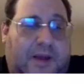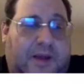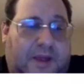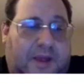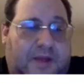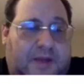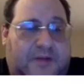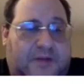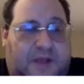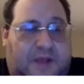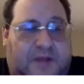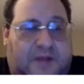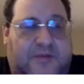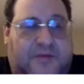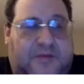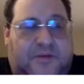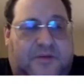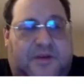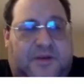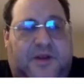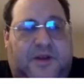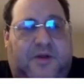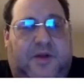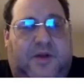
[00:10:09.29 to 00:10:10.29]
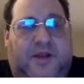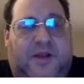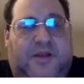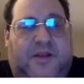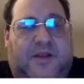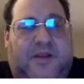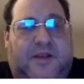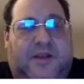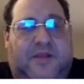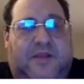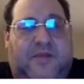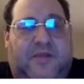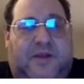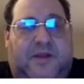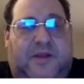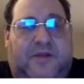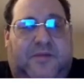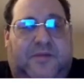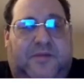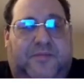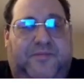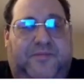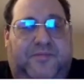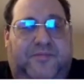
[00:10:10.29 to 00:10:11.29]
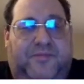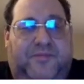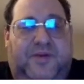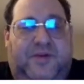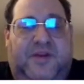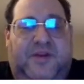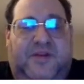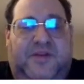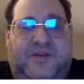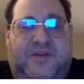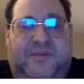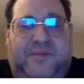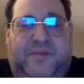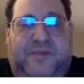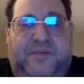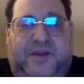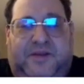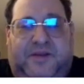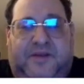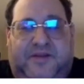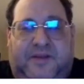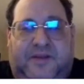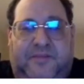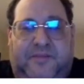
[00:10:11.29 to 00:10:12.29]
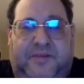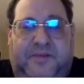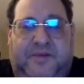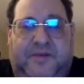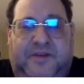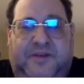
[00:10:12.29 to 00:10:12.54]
And you know, let's write a really simple example.